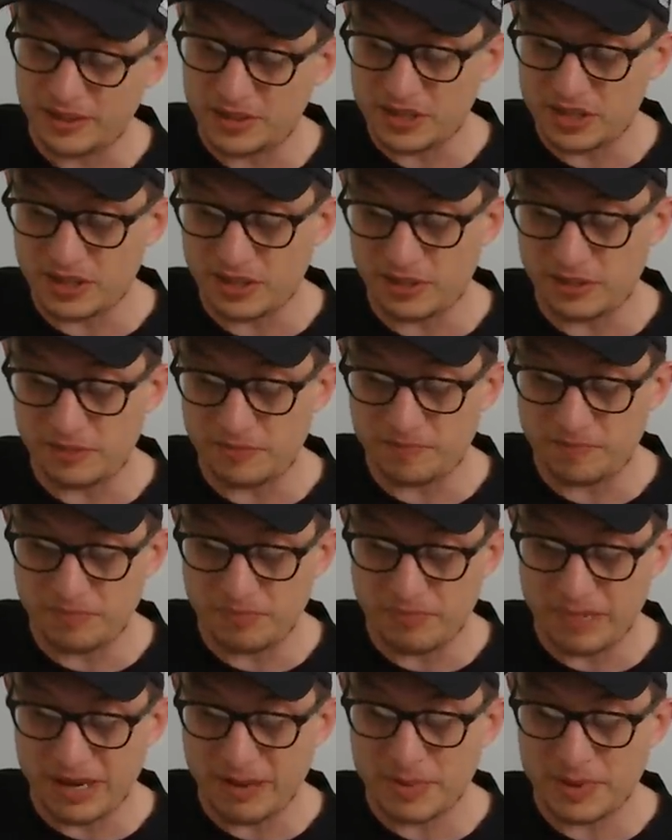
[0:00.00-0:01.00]
So
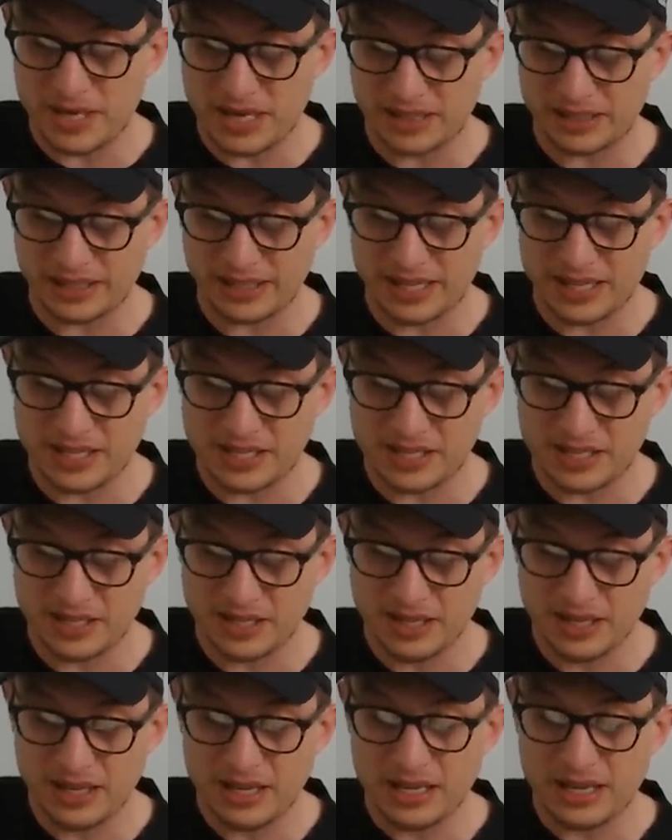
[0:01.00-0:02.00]
maybe that leads
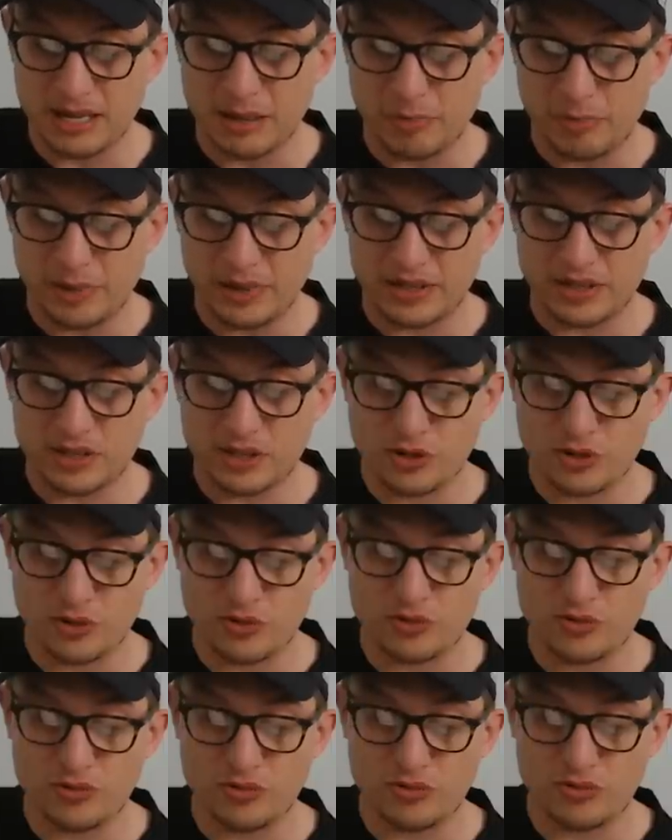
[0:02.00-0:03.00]
a bit
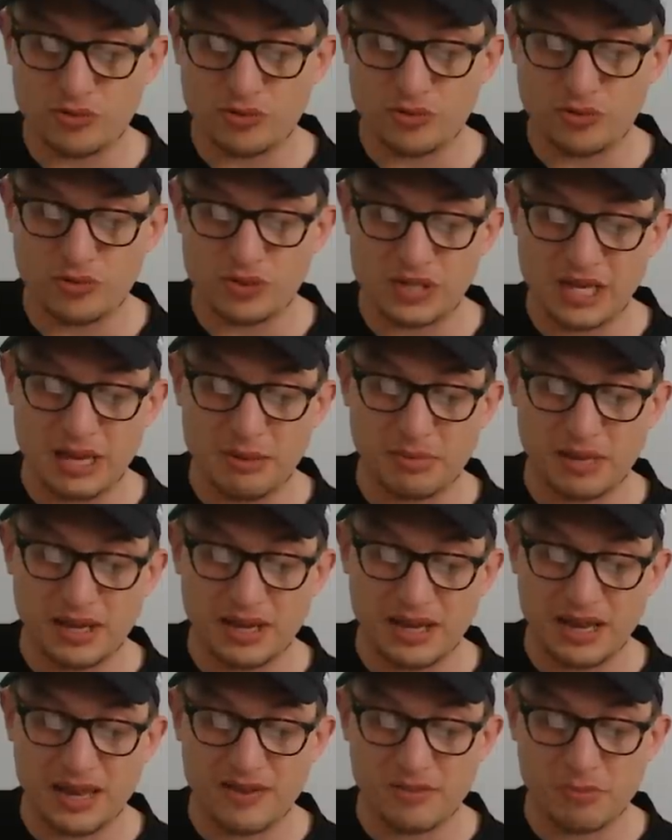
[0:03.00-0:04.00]
to Sam Kane
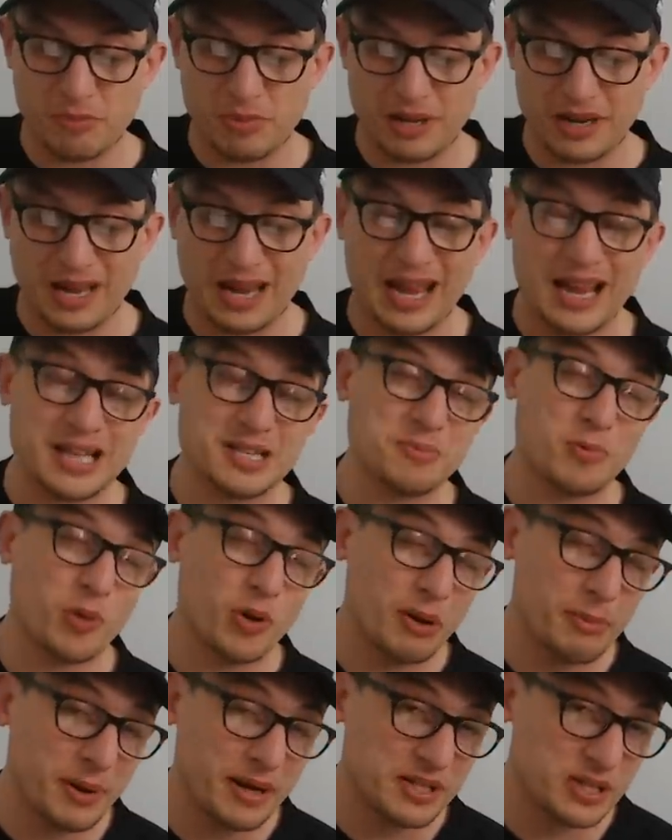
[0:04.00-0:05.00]
having better hands. What
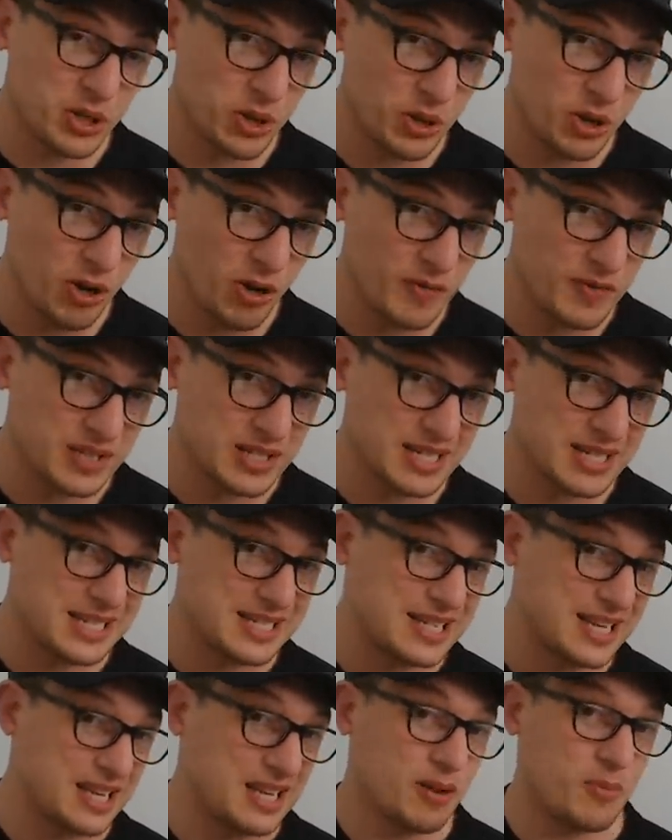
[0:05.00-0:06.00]
about turnovers
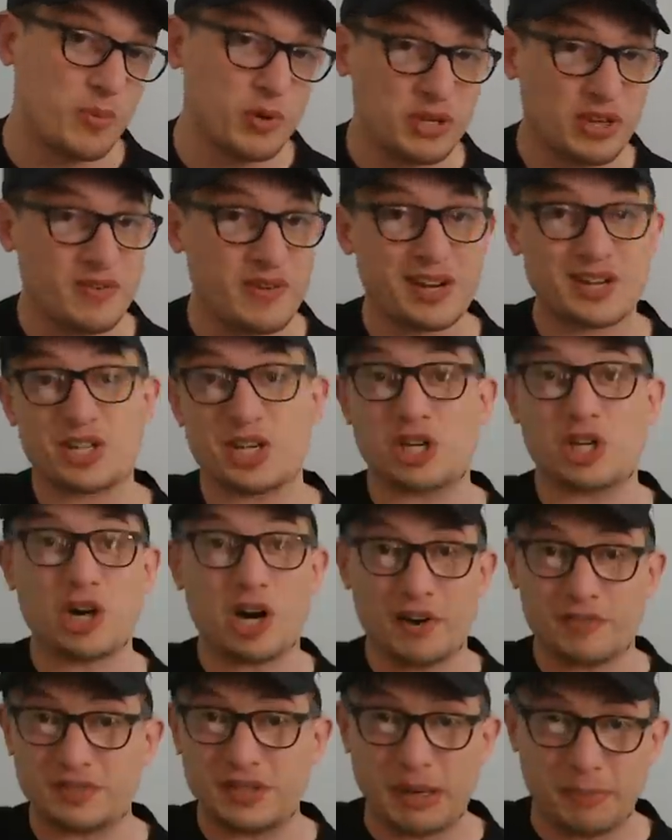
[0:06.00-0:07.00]
conceded when you've actually
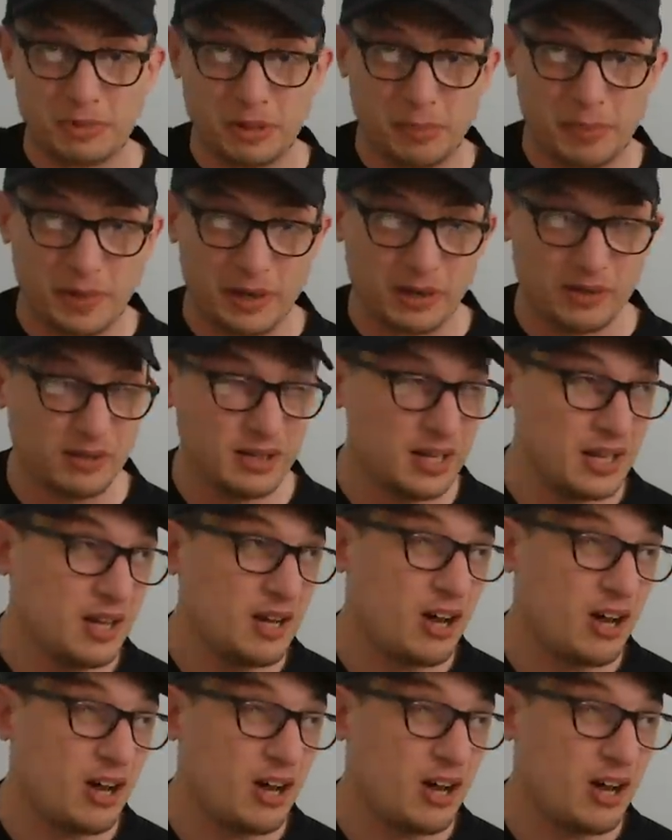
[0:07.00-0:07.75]
coughed up the pill?